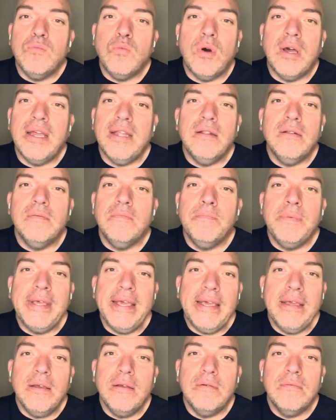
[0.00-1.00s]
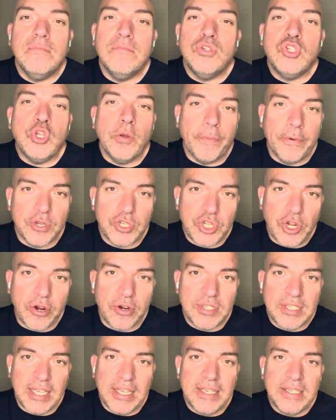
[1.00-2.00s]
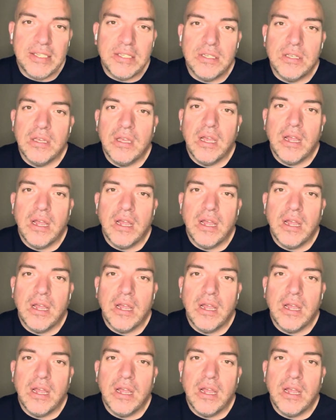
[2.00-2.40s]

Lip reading: what being superstars is.